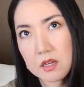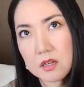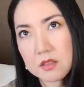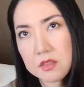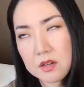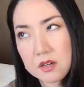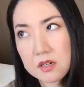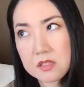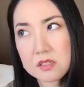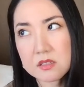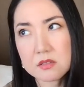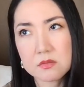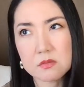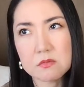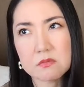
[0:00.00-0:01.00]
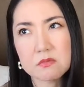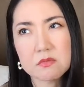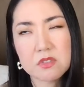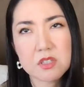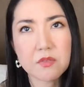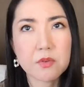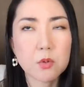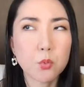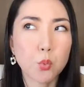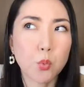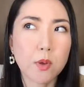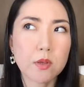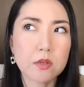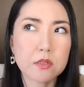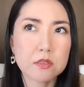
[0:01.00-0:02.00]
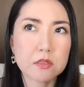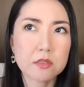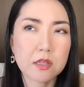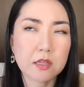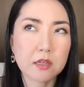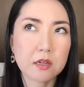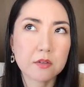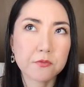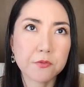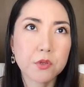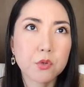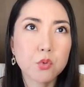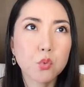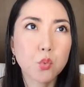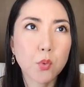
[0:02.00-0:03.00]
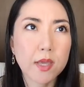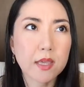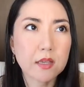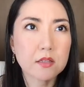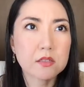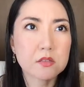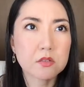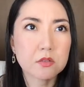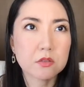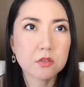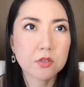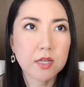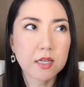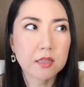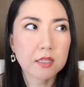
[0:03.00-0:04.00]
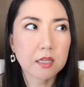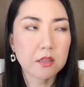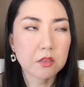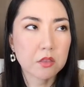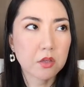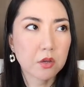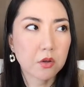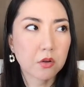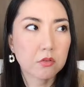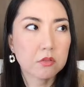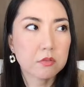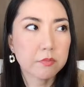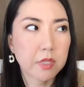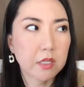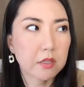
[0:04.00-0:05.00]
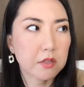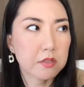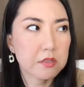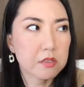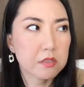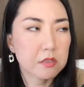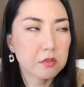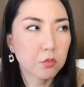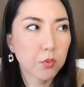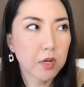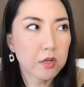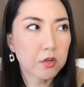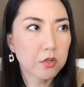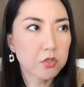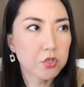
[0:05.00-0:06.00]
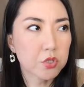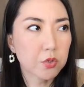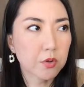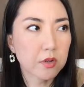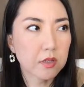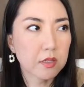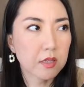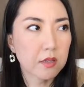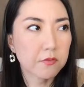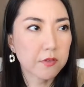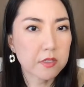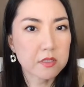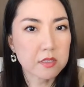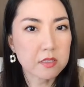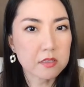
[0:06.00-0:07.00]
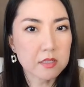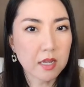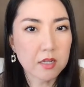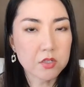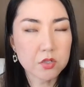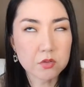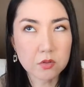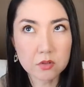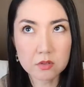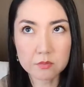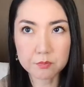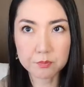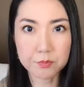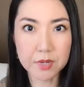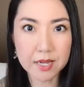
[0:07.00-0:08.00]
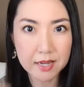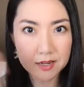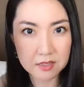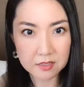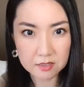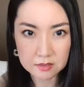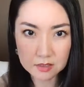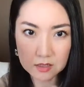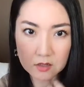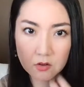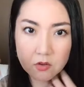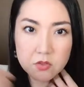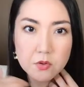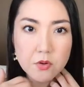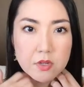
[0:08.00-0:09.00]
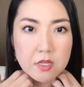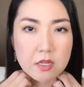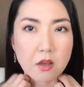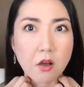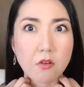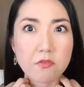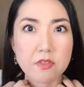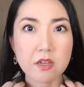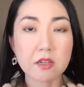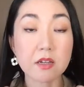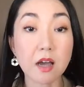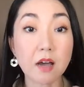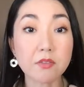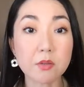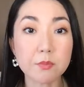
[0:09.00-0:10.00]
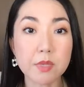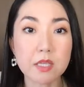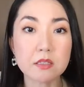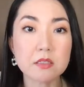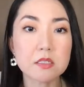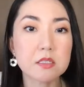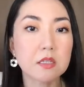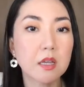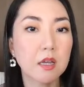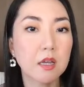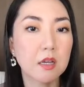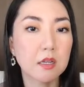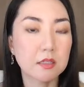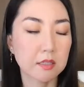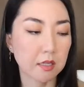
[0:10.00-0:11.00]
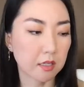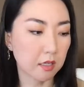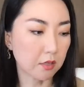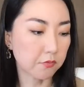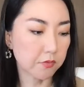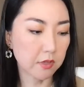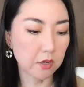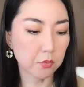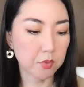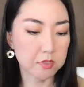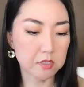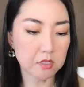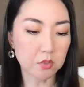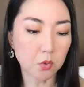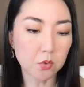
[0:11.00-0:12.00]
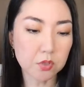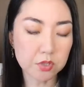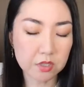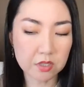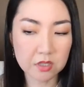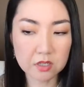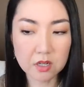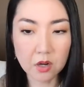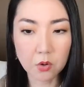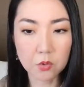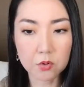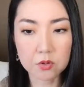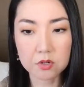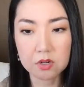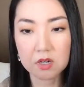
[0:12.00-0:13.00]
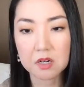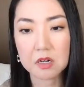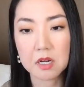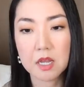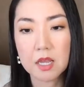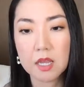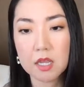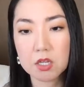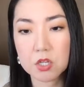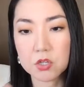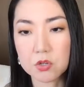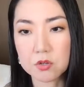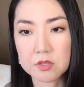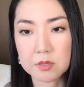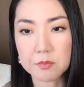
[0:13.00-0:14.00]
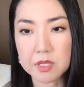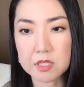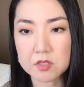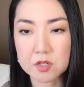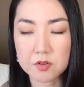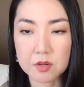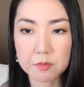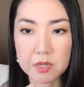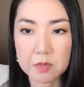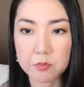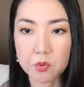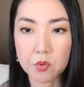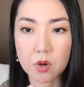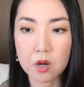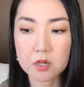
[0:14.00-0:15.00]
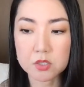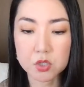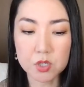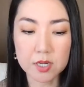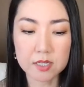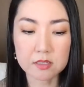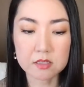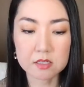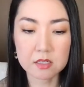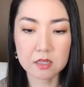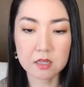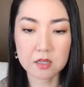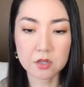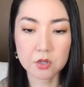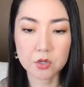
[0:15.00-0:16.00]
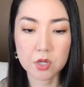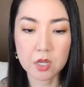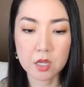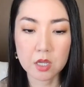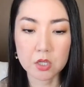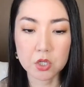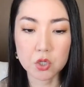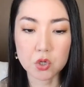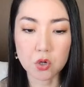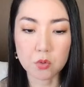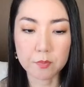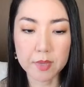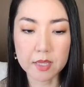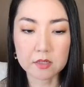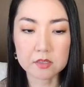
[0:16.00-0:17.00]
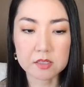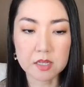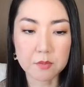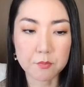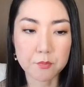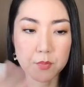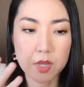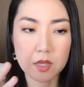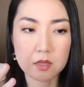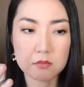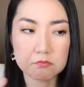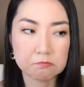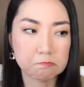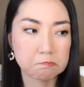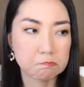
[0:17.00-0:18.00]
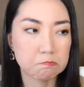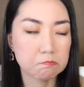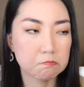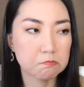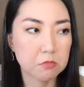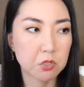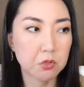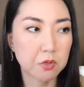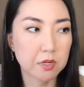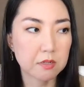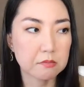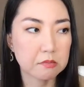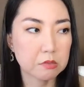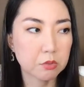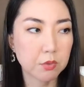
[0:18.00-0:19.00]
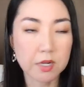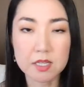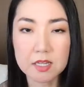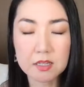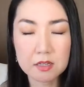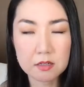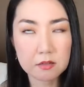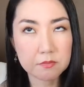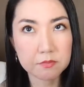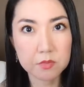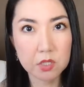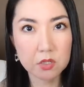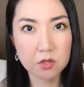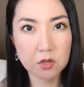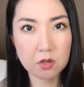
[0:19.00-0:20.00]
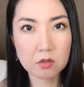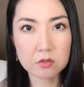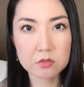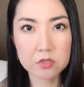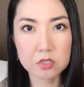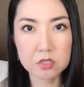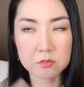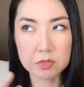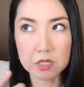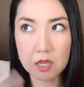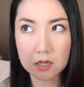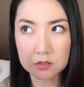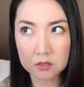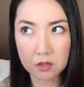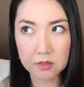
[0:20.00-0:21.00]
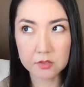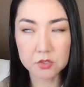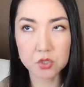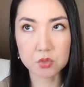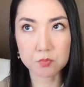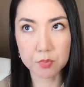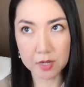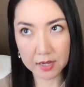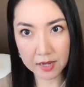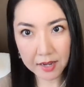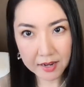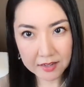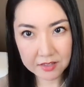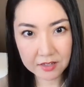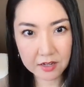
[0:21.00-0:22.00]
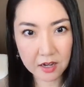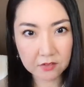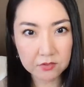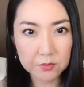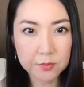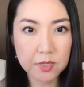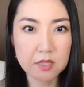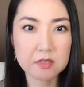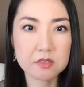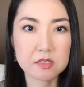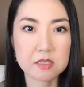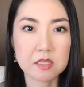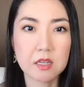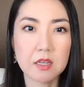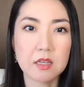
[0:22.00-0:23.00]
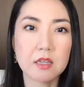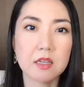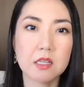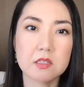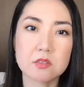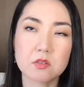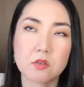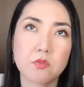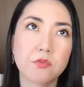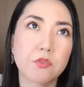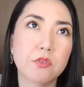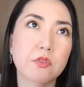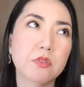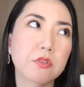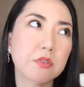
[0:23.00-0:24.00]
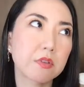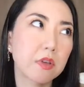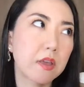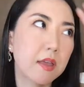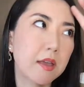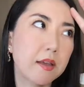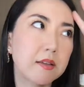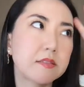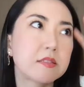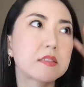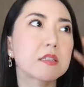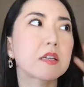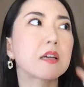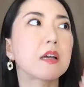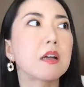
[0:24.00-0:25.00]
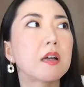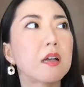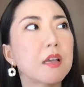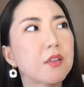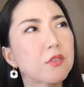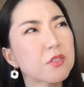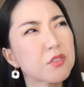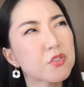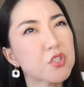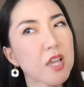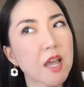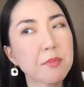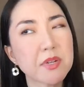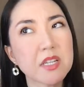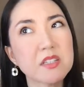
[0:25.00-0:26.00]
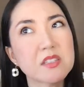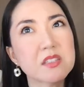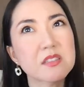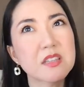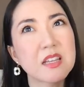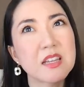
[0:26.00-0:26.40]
there's like a few ways to look at it though, because we are not sure if it's intentional by the authority of the government, like if there was an order, or the military people are trying to make some credit, to be acknowledged by the government and so forth. And also Japanese,